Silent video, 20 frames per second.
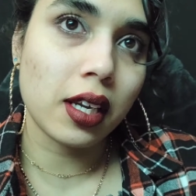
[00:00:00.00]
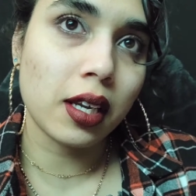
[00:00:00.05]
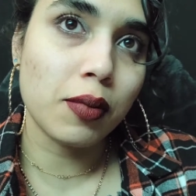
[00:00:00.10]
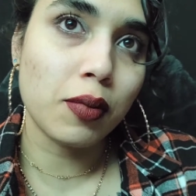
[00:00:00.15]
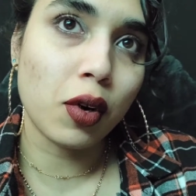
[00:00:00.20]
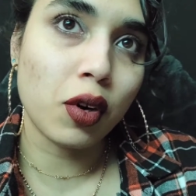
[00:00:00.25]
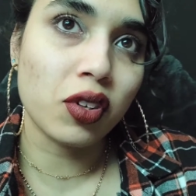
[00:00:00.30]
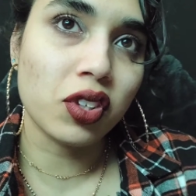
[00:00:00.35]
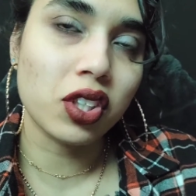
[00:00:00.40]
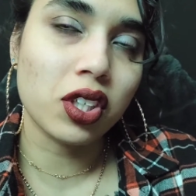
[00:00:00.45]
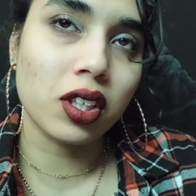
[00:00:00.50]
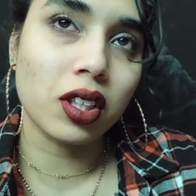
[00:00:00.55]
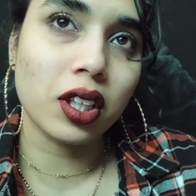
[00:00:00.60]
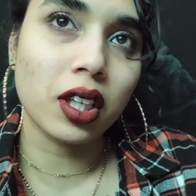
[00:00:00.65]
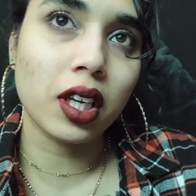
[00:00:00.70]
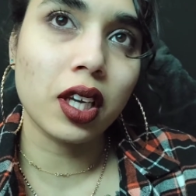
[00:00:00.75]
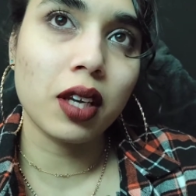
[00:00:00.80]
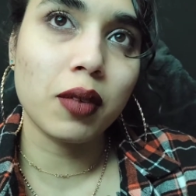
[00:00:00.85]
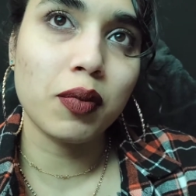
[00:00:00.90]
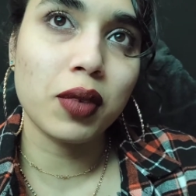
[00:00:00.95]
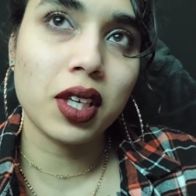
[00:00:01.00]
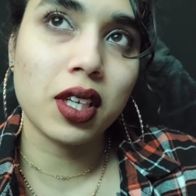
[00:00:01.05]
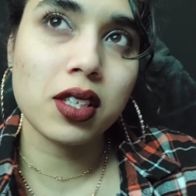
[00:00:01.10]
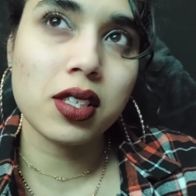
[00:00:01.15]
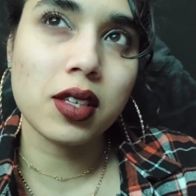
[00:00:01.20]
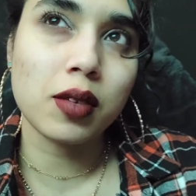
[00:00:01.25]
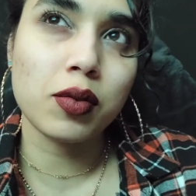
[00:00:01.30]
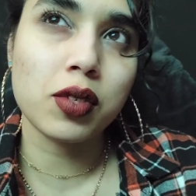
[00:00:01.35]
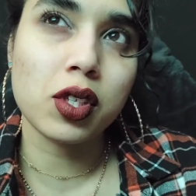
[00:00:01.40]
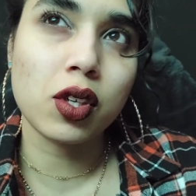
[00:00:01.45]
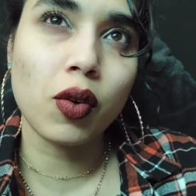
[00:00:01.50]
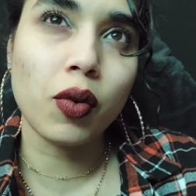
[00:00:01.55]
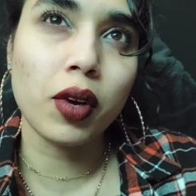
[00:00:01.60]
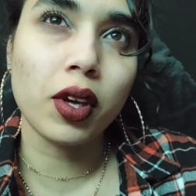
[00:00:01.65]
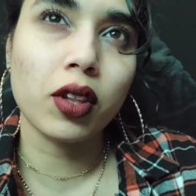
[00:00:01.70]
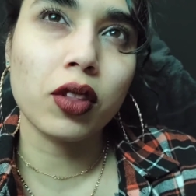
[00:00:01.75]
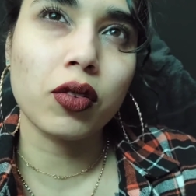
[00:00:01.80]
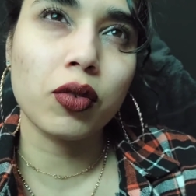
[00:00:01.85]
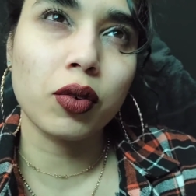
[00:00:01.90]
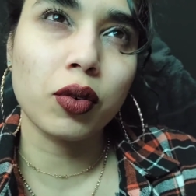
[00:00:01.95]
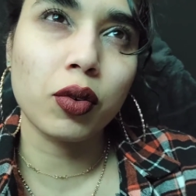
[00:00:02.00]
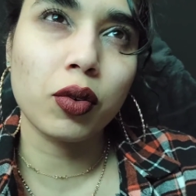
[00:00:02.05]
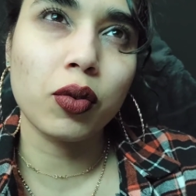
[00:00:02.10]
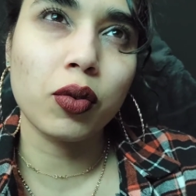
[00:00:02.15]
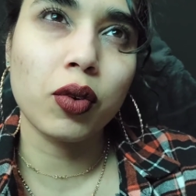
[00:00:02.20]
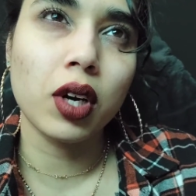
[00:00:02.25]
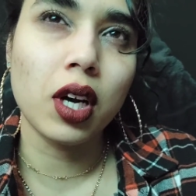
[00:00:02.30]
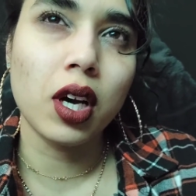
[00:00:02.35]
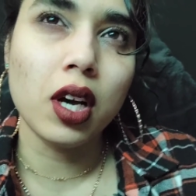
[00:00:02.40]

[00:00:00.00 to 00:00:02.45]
emotionally because I was going through